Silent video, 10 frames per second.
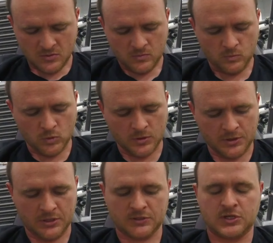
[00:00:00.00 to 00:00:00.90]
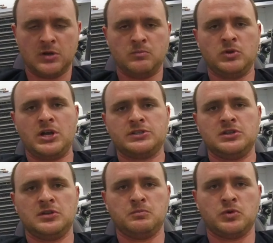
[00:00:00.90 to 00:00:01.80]
Warning, sandblasting
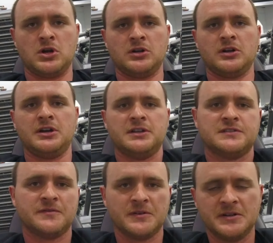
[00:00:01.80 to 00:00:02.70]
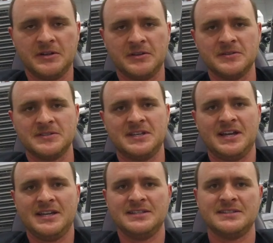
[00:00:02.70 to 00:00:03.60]
in progress, for any of those
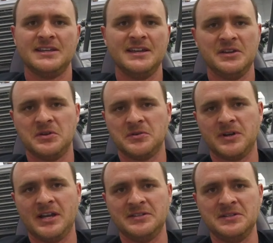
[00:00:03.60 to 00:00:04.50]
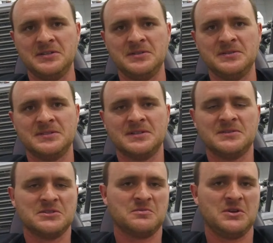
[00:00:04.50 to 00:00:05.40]
guys who ride dunes and
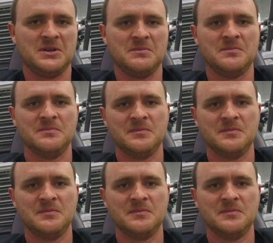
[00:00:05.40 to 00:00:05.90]
just want to